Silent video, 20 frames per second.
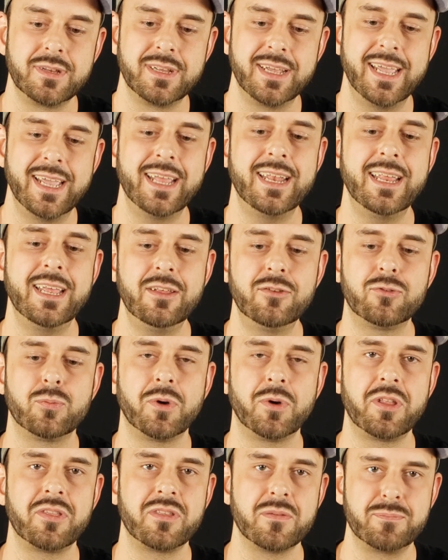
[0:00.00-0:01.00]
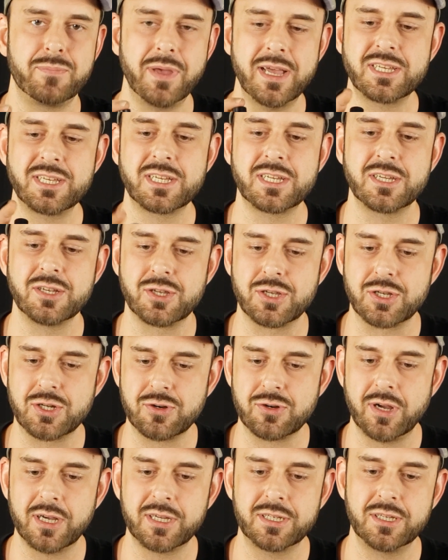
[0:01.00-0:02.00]
It is one of the best
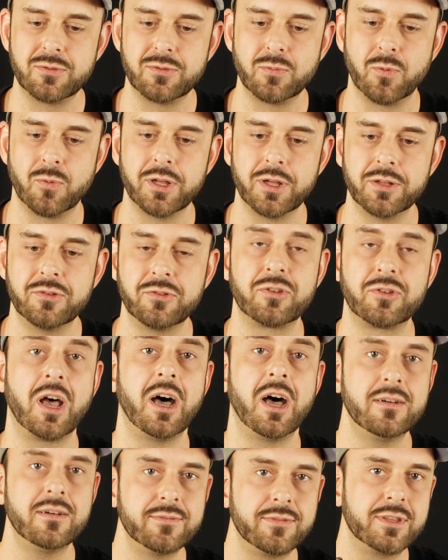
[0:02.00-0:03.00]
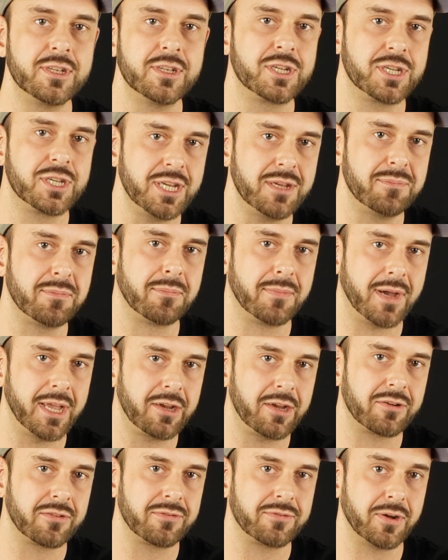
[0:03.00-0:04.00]
constructed ones of the cheap
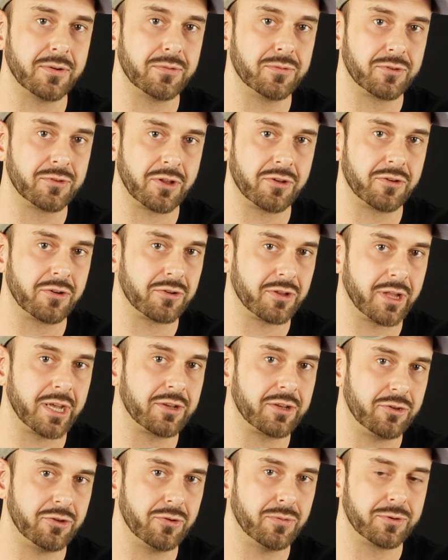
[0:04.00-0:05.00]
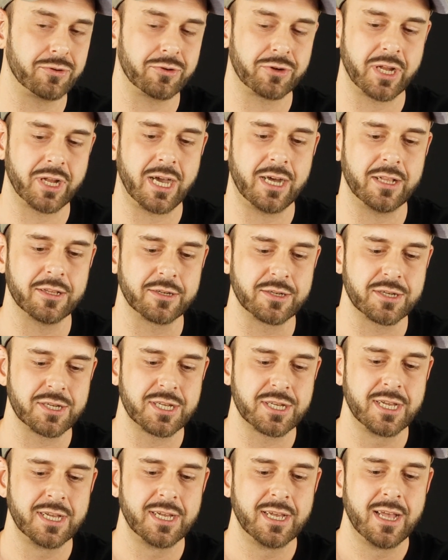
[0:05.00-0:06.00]
microphones under like $200.
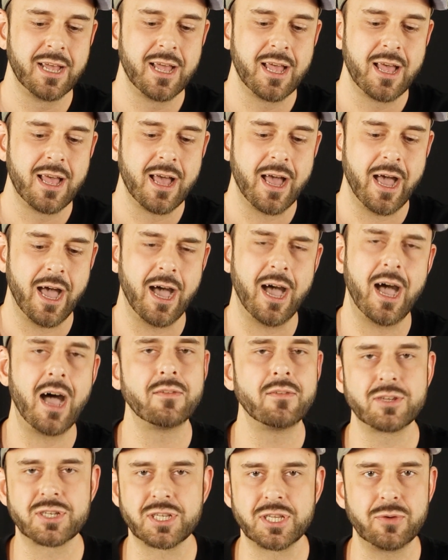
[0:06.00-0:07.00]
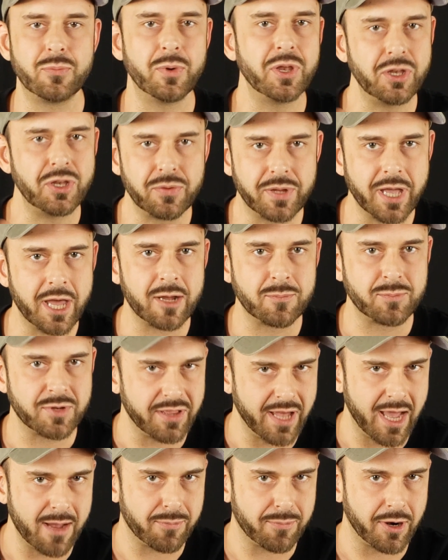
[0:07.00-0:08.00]
Obviously, when you get up to
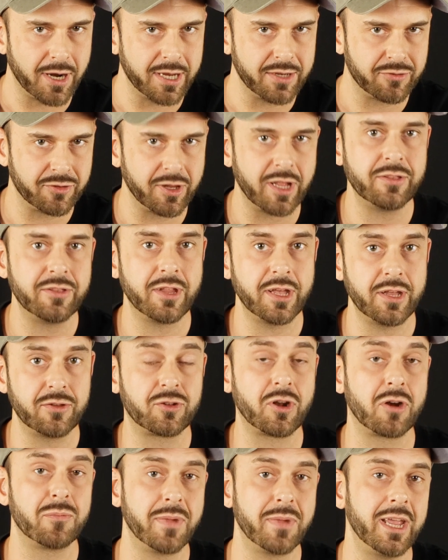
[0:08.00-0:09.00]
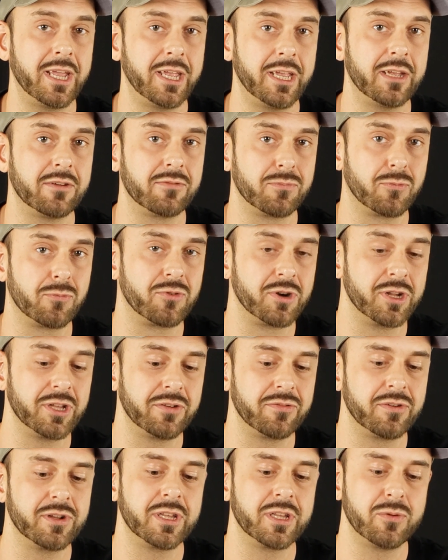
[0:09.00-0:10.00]
that price, then they start making it really,
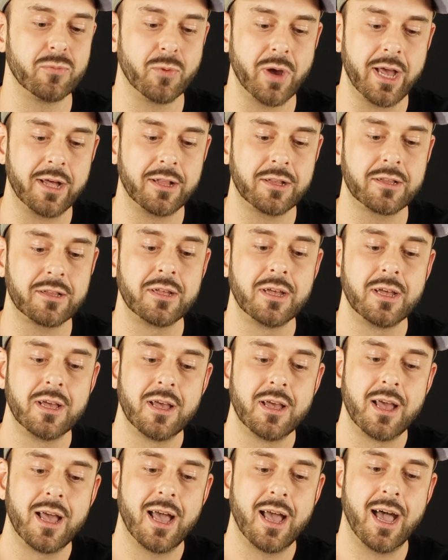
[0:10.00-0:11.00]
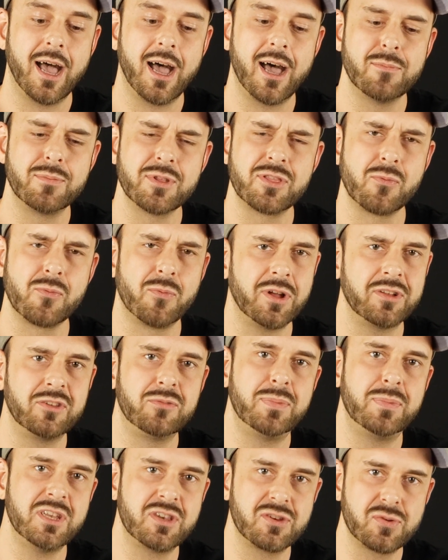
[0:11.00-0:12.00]
really well. But the ones
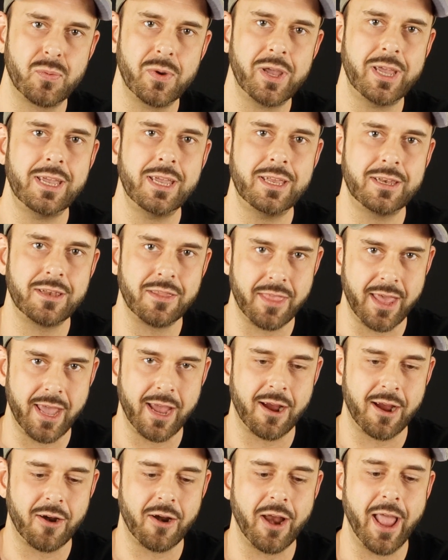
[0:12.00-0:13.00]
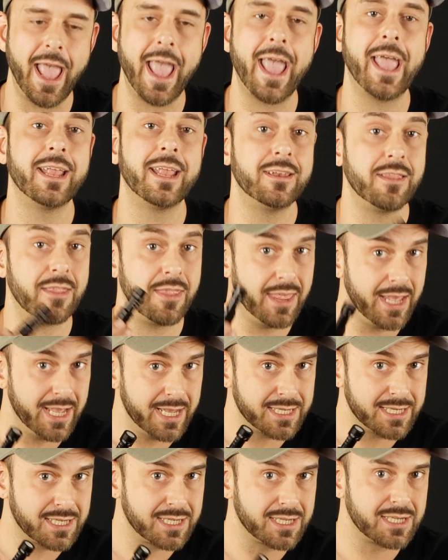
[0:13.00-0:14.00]
between there and
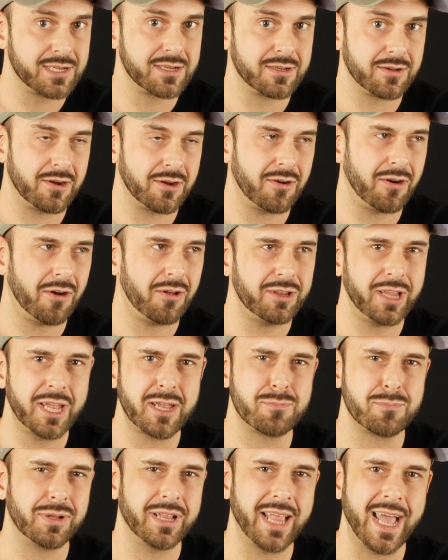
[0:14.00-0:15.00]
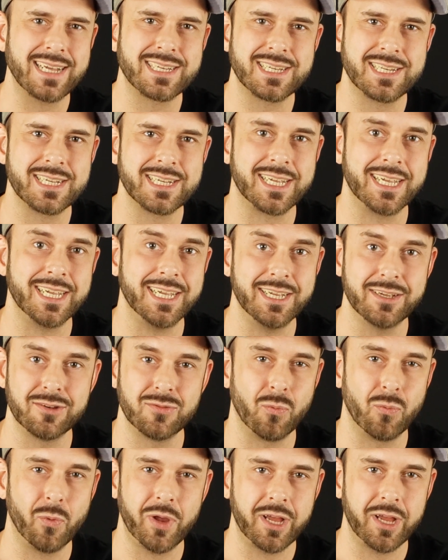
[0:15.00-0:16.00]
this are all like plasticky
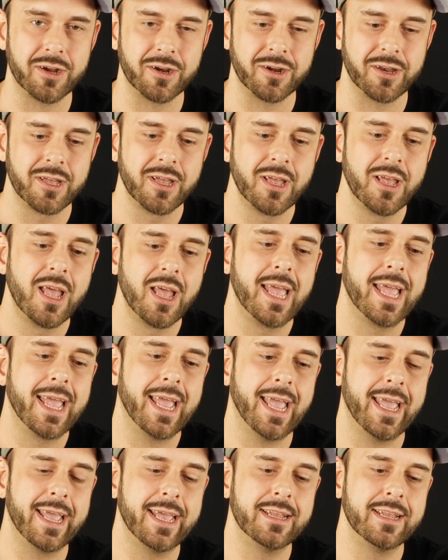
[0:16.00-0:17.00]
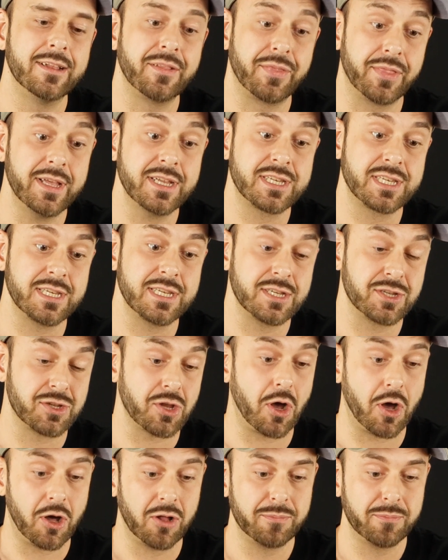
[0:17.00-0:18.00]
and weird. And this is all